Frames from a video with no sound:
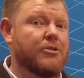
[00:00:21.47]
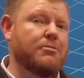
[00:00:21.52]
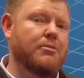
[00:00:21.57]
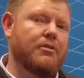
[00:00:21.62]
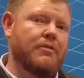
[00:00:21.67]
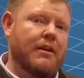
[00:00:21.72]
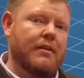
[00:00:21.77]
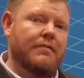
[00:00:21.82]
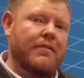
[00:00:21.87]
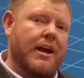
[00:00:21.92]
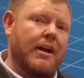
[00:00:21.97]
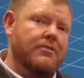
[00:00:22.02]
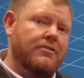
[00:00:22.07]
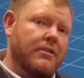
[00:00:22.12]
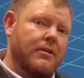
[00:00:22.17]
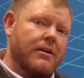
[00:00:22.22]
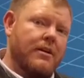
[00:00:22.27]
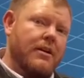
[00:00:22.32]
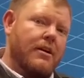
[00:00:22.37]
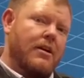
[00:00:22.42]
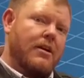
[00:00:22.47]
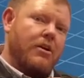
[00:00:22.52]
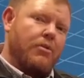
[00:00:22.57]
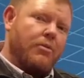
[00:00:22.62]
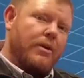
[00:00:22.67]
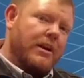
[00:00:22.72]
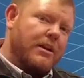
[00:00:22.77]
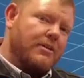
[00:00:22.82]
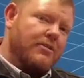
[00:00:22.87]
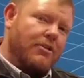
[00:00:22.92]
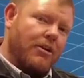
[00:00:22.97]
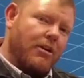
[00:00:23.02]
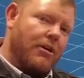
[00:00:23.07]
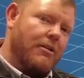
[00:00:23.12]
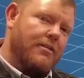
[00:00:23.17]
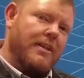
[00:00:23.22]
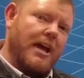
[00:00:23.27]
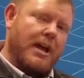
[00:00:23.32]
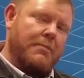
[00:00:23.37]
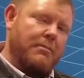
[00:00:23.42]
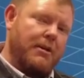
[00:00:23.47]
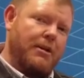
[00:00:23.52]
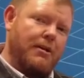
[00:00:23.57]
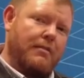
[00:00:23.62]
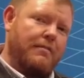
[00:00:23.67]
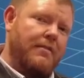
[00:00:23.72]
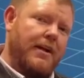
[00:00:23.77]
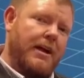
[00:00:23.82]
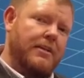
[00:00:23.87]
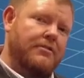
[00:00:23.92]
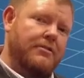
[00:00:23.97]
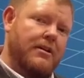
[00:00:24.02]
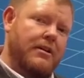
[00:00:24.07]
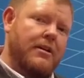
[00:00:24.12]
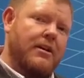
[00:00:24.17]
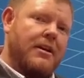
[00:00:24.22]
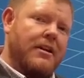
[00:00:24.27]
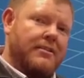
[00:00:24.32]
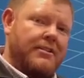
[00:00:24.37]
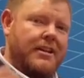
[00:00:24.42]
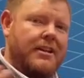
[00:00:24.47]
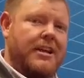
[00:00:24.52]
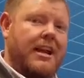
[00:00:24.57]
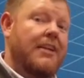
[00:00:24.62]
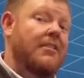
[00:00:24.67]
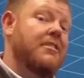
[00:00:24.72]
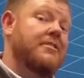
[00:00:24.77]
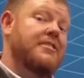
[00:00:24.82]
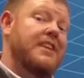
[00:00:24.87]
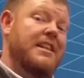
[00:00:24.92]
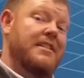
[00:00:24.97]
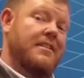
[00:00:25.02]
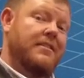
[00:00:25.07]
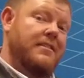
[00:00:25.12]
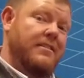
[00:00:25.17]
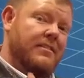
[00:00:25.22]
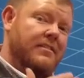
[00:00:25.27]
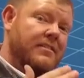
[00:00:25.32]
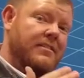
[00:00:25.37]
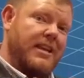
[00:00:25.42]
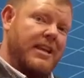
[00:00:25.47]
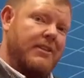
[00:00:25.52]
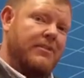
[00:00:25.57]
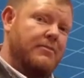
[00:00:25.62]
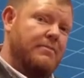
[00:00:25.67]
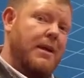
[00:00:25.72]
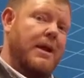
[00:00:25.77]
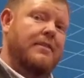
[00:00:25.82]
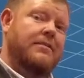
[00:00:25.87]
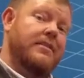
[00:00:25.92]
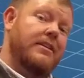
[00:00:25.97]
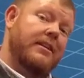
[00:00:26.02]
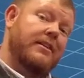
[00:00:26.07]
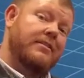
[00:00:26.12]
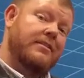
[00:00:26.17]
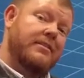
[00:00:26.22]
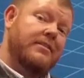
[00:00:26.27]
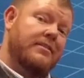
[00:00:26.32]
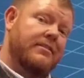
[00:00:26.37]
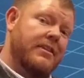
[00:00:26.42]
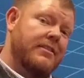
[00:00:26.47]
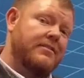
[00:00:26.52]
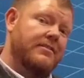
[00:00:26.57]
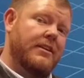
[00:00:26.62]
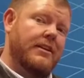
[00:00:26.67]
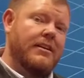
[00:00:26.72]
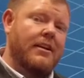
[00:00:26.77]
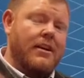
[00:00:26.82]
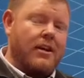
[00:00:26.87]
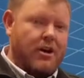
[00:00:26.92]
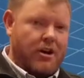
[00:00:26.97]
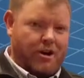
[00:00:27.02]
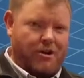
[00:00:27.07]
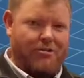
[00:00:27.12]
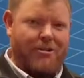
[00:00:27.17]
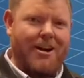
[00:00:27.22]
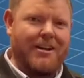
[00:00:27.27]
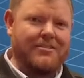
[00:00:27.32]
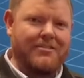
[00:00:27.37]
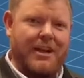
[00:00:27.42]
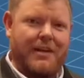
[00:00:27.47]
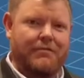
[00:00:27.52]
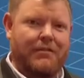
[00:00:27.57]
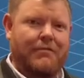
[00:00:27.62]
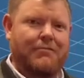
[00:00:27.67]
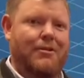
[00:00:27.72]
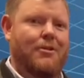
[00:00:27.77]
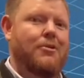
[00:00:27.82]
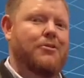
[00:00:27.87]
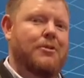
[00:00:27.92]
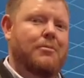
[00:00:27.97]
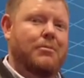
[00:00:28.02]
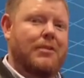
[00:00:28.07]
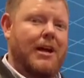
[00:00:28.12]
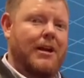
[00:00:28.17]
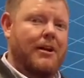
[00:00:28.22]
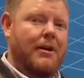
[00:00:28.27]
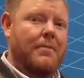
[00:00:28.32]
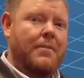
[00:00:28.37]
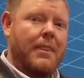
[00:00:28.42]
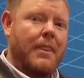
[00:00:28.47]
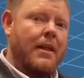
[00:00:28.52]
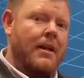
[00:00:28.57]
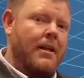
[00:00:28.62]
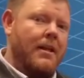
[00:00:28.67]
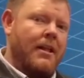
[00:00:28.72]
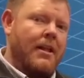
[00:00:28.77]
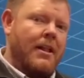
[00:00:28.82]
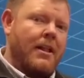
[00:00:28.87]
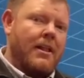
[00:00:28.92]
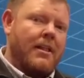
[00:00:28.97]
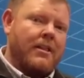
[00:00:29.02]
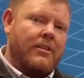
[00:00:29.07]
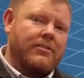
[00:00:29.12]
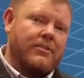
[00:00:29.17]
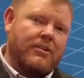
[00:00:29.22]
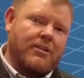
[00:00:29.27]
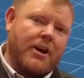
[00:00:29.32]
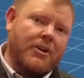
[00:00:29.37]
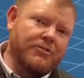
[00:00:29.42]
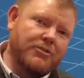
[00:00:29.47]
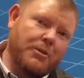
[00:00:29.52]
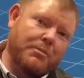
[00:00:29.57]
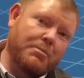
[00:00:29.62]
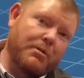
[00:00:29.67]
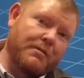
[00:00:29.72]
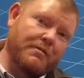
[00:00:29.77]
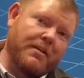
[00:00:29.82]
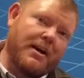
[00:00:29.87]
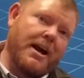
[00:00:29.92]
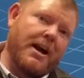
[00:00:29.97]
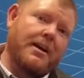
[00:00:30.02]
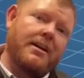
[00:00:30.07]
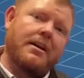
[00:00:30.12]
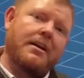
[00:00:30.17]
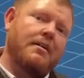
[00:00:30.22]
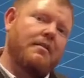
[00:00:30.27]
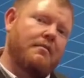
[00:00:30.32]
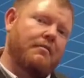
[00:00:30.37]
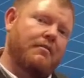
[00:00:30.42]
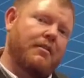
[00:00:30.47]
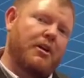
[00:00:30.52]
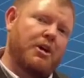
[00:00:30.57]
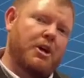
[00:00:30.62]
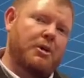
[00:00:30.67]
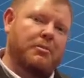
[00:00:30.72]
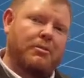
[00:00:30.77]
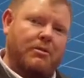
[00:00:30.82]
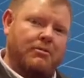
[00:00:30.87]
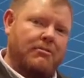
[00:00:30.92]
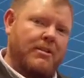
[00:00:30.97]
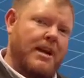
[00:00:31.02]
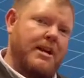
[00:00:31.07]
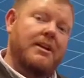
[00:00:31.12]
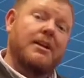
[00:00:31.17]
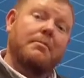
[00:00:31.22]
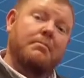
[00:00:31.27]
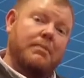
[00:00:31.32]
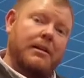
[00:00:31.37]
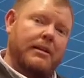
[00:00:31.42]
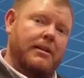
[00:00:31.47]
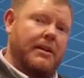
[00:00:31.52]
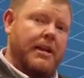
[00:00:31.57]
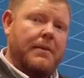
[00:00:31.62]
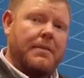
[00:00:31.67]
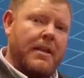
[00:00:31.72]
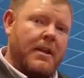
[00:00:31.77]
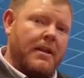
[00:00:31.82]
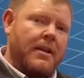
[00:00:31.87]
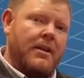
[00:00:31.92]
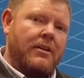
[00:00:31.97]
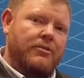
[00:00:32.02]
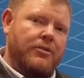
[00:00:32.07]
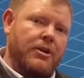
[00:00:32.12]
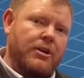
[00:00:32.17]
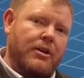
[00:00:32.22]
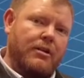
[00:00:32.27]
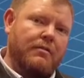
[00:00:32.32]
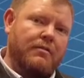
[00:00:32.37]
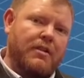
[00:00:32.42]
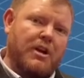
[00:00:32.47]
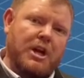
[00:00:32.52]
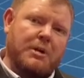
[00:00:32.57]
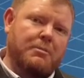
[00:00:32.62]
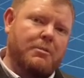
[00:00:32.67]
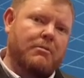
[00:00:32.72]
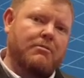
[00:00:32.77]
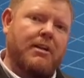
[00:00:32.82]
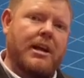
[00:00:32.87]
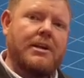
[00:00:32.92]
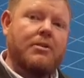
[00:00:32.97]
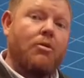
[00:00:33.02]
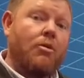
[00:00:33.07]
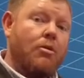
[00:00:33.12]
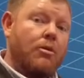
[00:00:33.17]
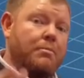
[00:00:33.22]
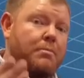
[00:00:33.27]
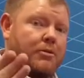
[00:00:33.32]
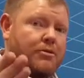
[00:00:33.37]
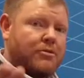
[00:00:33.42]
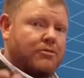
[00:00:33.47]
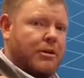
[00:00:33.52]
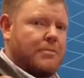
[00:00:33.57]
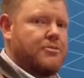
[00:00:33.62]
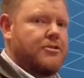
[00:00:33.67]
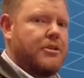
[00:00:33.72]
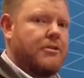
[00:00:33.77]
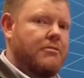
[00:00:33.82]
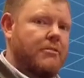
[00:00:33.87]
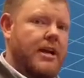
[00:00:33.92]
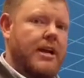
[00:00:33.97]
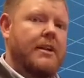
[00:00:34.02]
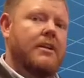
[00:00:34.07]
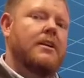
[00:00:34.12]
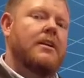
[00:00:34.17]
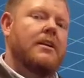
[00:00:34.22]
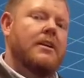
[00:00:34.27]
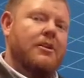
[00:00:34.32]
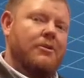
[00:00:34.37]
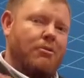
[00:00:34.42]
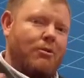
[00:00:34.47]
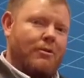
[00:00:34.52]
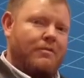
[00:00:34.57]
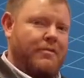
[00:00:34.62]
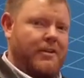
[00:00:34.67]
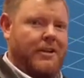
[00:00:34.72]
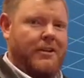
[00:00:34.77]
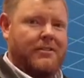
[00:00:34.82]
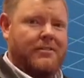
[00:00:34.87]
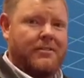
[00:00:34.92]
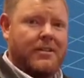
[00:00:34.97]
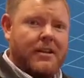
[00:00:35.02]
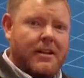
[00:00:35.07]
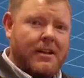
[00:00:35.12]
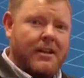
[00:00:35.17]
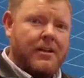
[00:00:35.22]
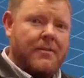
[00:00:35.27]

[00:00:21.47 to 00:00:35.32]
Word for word: is moving faster, we can turn that meter faster to guarantee that the seed spacing is consistent across every row of the planner. This can also provide variable rate ability, so you can variable rate or prescription rate your fields.